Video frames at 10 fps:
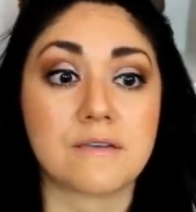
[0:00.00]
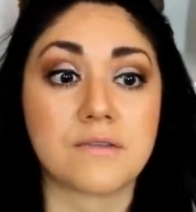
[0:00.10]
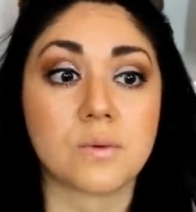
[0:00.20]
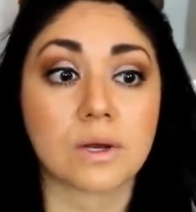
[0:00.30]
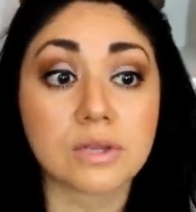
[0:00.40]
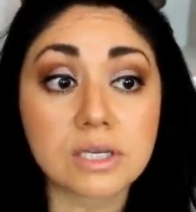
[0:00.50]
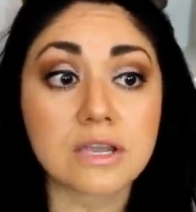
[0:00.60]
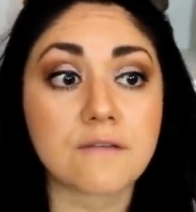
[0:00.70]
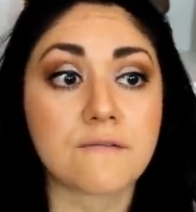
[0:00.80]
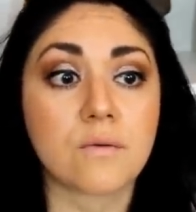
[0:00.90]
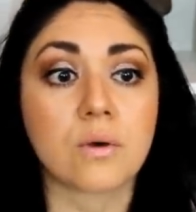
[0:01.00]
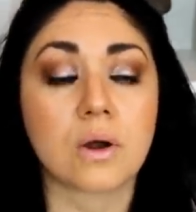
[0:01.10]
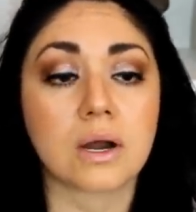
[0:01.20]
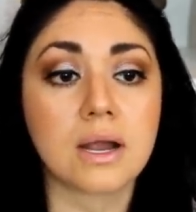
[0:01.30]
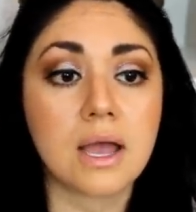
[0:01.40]
if you are looking
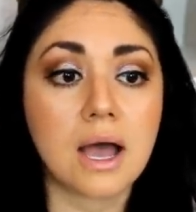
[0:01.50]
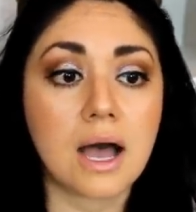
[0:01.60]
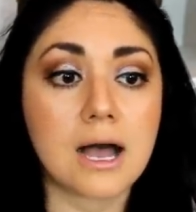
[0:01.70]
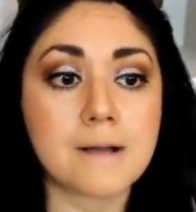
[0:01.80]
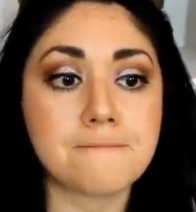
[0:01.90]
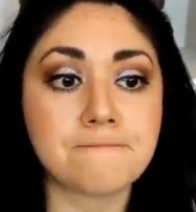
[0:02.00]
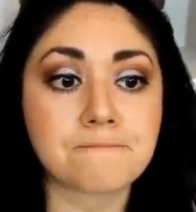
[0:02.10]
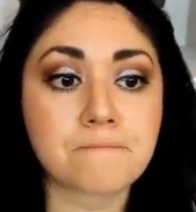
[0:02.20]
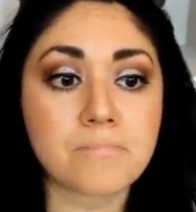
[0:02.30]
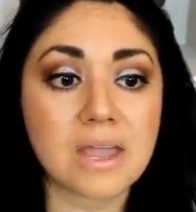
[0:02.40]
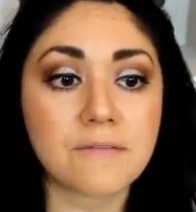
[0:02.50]
for um,